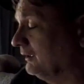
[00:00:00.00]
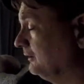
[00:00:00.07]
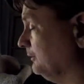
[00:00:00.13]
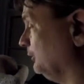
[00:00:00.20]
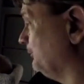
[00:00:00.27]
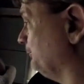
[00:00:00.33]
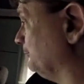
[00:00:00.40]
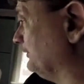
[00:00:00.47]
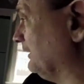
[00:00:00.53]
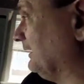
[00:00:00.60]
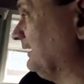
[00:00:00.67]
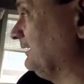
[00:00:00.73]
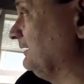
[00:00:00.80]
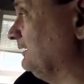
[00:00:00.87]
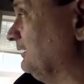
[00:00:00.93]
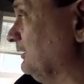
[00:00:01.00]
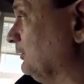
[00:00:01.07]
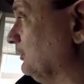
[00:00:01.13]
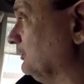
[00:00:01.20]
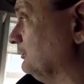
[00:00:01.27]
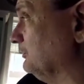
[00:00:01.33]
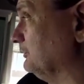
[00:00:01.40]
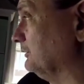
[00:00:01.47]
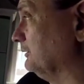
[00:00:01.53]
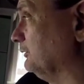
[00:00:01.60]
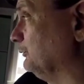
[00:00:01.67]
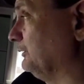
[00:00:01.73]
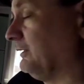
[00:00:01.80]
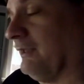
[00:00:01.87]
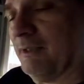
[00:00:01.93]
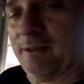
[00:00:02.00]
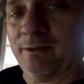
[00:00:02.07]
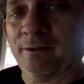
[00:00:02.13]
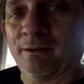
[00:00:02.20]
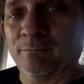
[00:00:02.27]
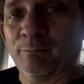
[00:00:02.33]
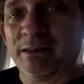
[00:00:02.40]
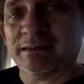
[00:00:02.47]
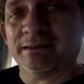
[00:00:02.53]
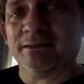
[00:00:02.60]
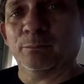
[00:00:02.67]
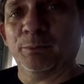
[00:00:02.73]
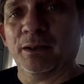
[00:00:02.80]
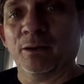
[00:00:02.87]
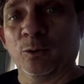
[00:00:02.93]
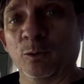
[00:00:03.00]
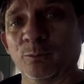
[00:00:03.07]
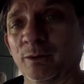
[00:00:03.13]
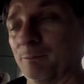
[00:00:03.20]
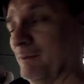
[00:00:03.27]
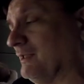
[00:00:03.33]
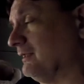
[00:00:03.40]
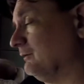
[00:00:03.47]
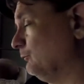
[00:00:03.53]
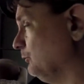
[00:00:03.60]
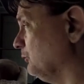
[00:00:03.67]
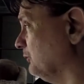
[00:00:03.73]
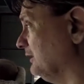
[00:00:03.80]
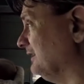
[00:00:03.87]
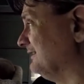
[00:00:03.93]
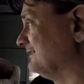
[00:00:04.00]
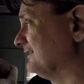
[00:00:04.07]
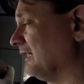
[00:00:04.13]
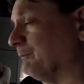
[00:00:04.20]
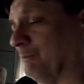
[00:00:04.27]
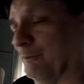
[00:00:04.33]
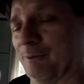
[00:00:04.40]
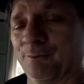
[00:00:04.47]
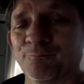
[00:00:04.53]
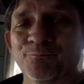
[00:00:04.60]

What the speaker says: Cooper and I are going to go in here, and Mrs. will be home in a minute. We're going to eat supper.